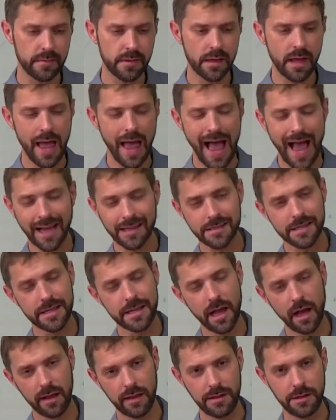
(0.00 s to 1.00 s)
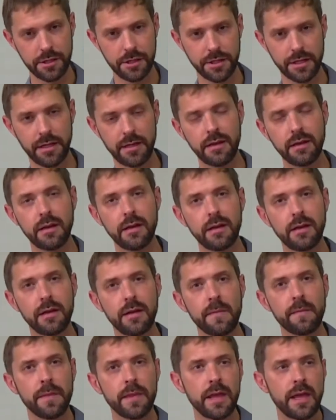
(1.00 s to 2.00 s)
Axiology
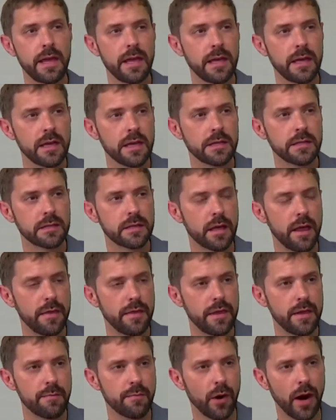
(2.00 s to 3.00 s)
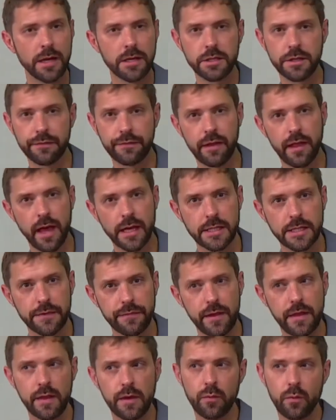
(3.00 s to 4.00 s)
is the branch of philosophy
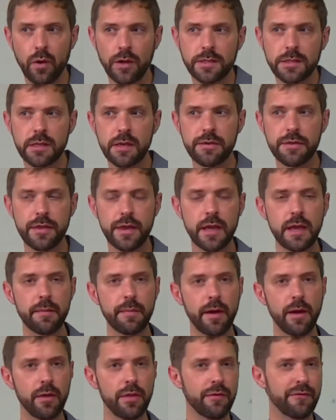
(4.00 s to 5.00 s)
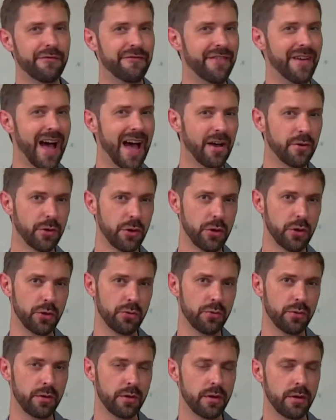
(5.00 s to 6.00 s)
that wants to think about value
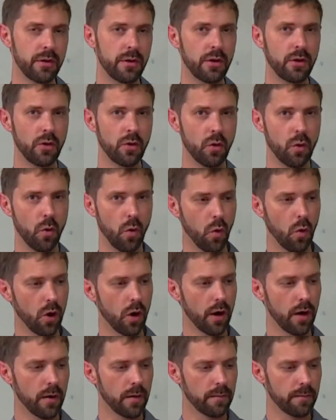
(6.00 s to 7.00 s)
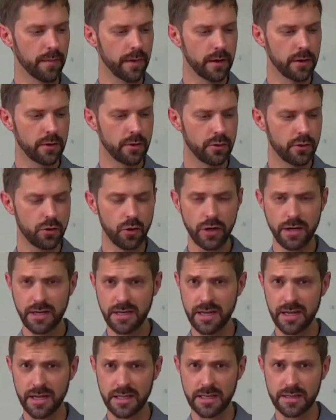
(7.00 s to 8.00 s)
or
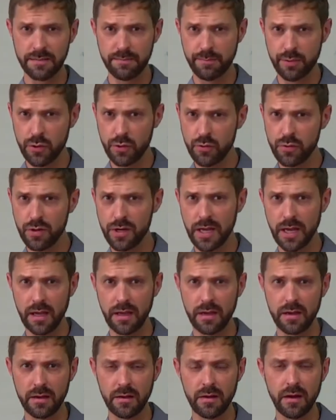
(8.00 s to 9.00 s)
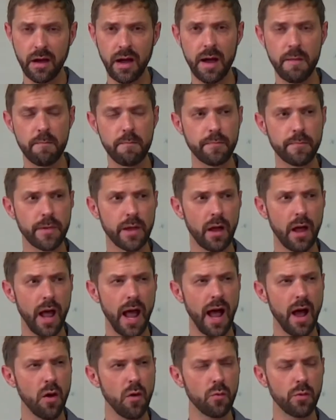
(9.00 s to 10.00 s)
goodness, beauty.
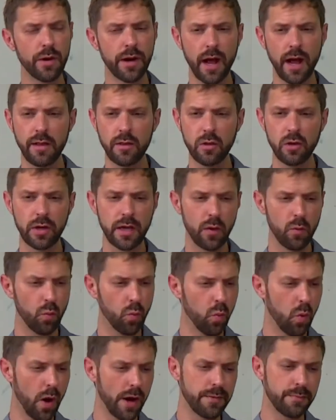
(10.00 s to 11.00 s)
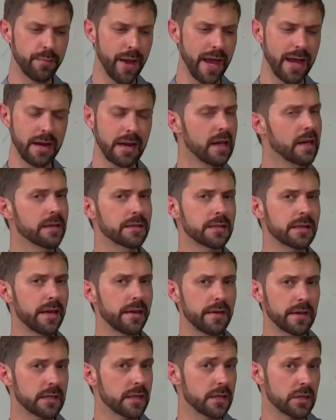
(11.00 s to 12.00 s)
How would I look at one painting and say
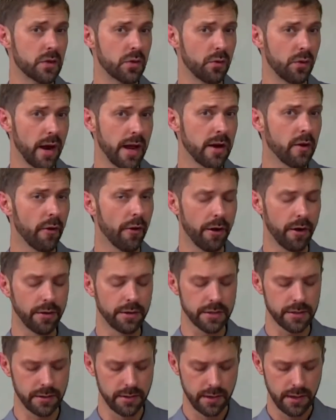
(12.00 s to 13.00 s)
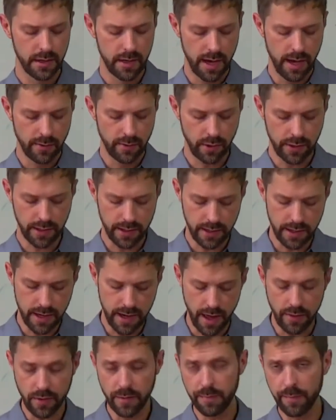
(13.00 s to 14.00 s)
this is great art, and look at
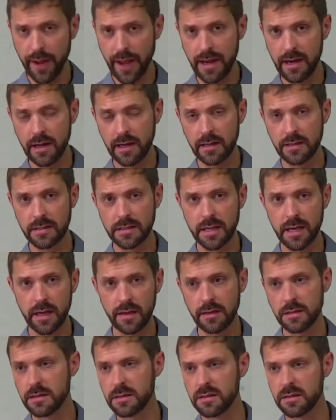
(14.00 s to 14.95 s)
another painting and say this